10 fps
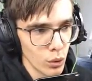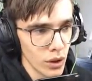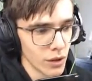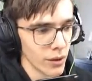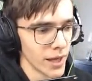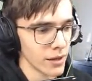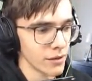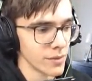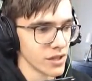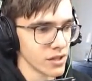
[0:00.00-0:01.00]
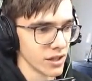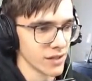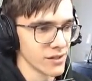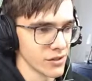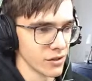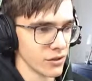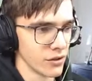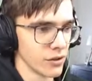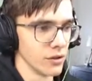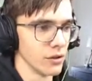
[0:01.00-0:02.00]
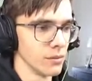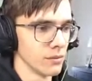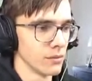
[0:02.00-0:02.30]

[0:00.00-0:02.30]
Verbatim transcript: oh, hello, mister. This is not your home.